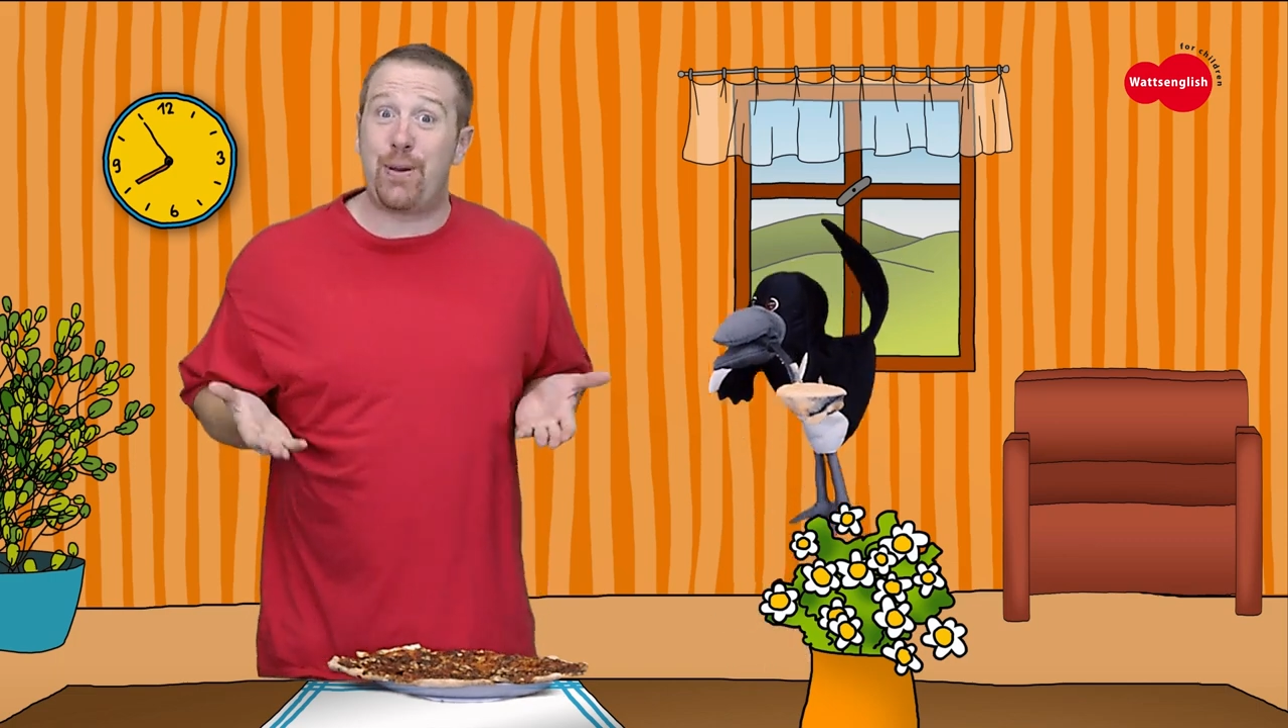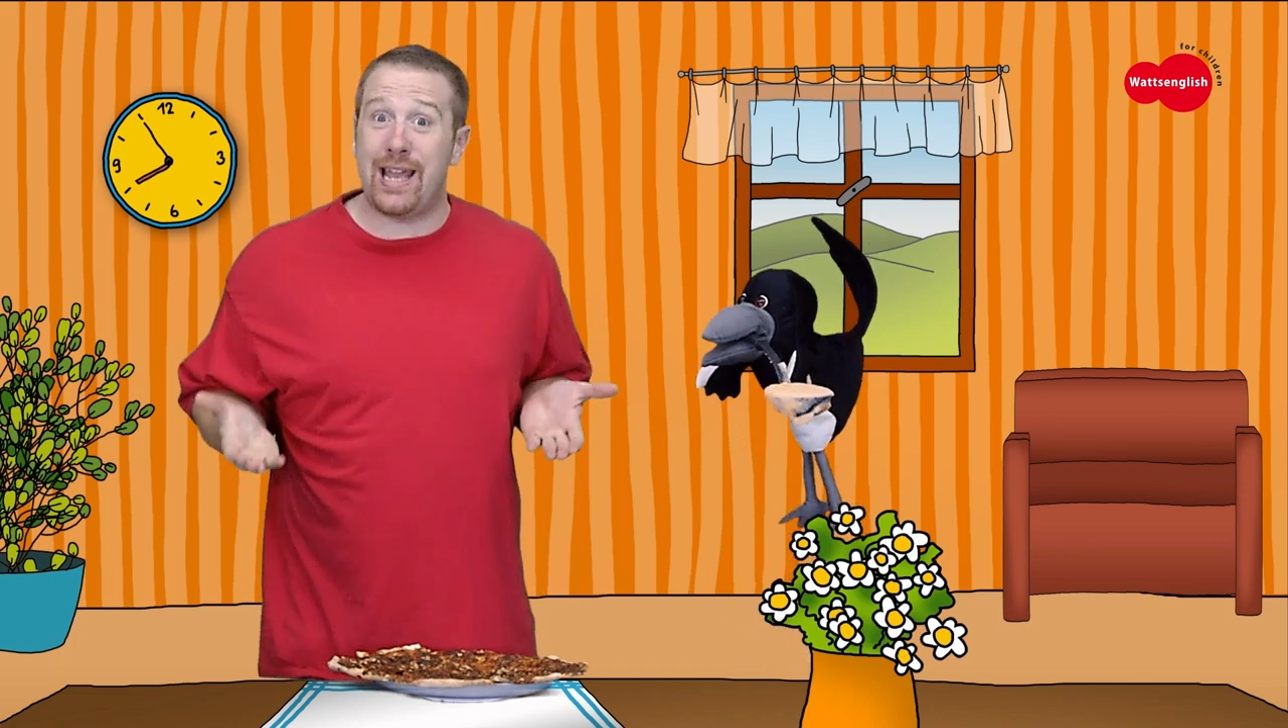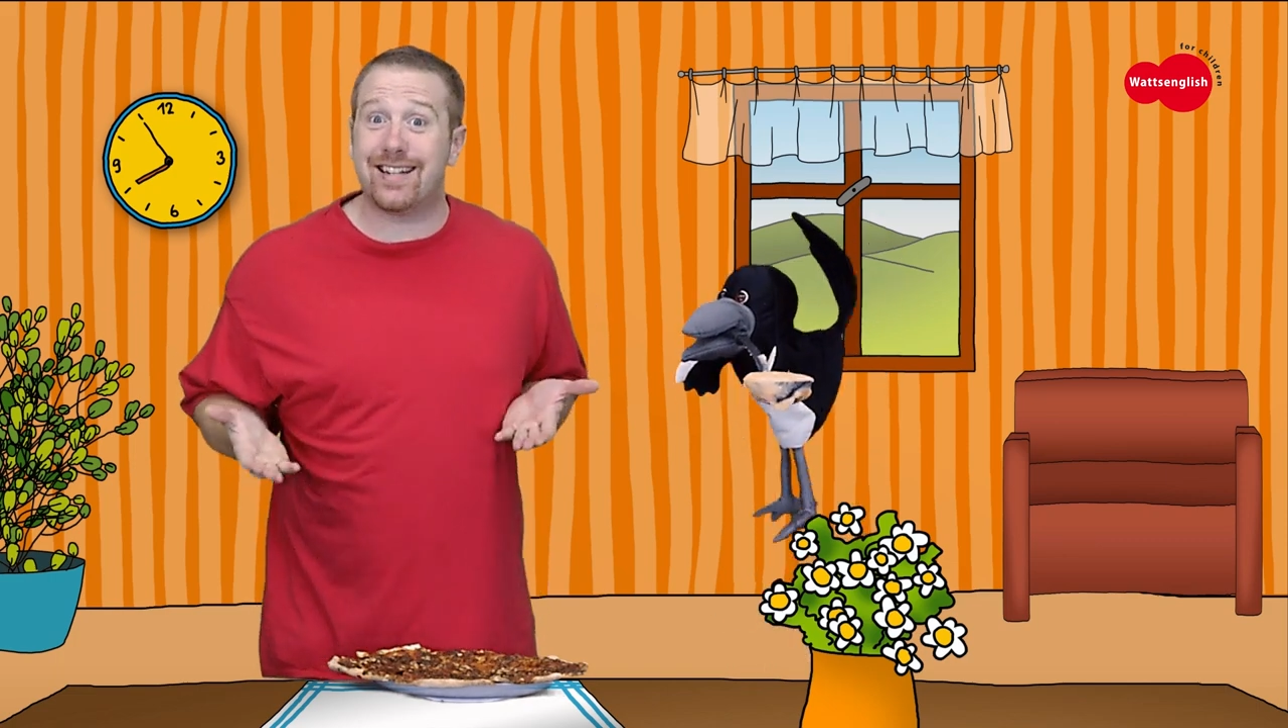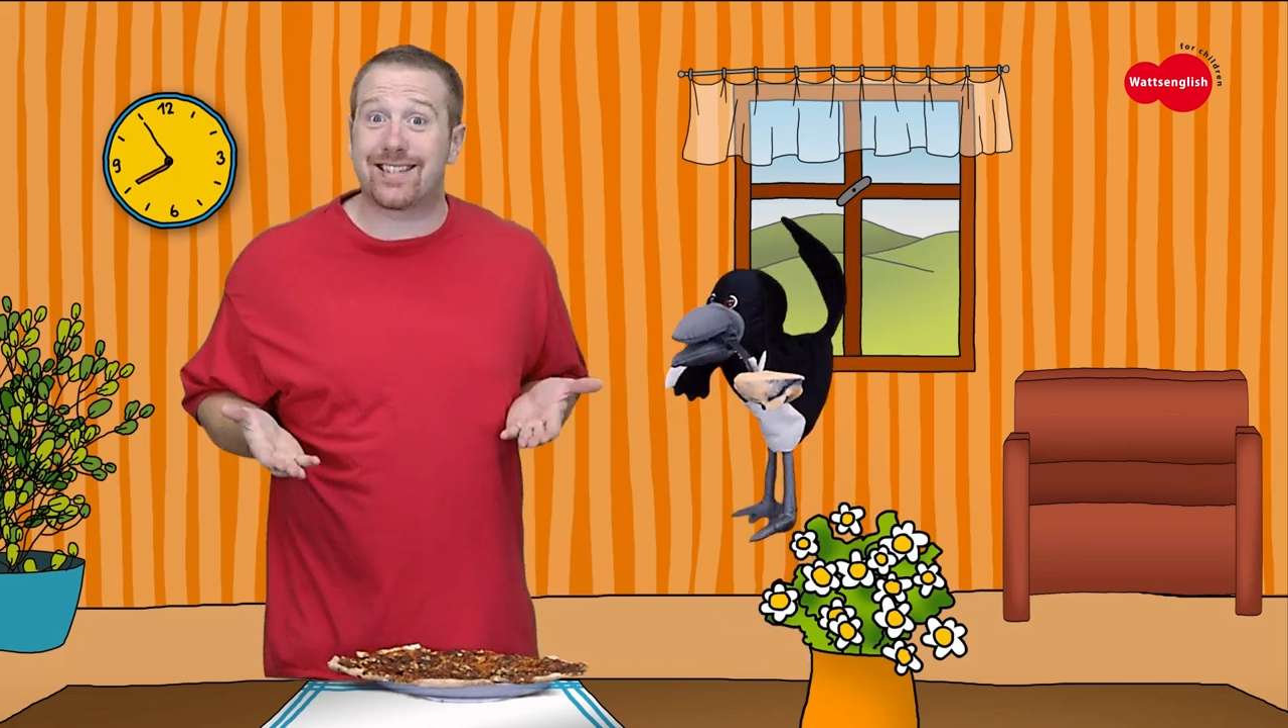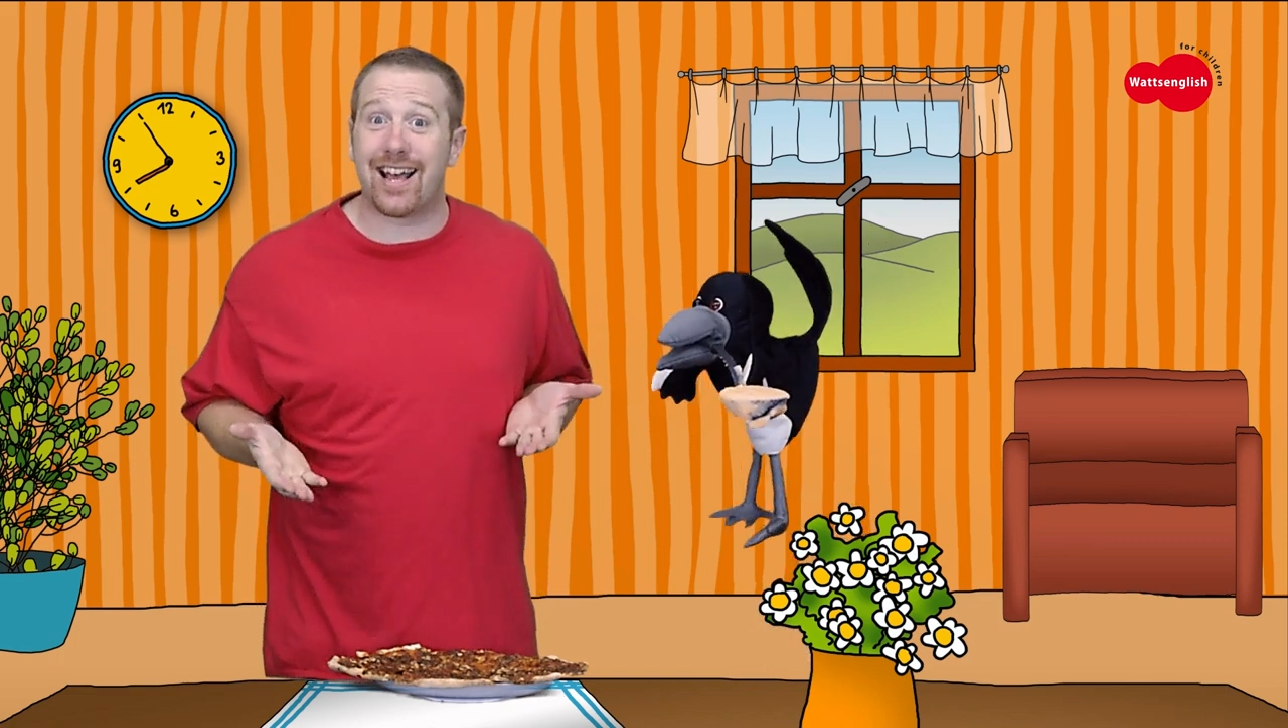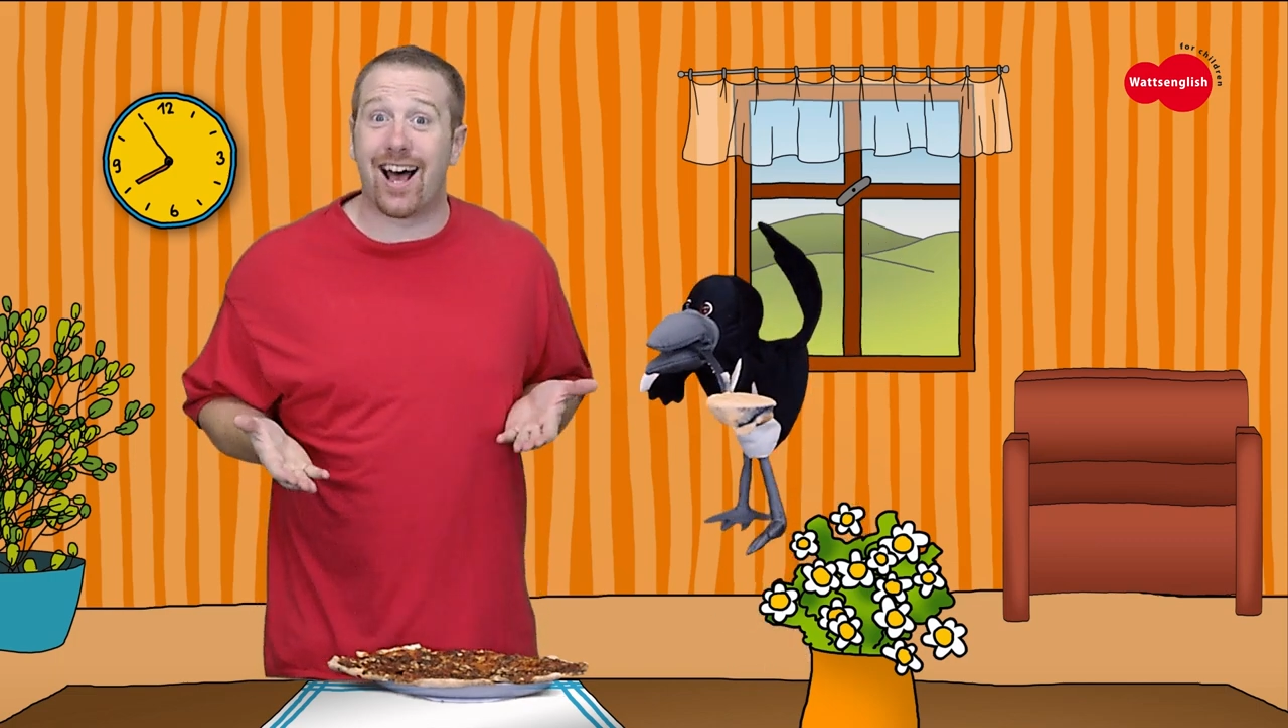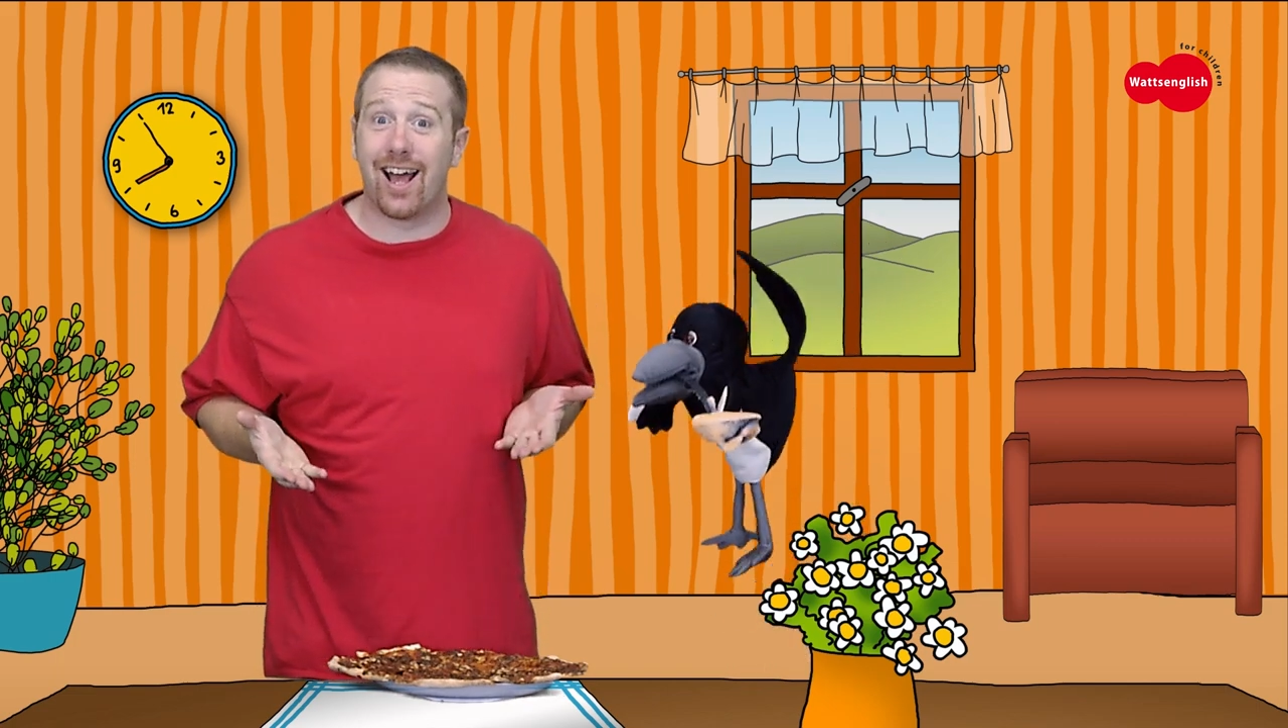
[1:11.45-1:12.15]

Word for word: pizza?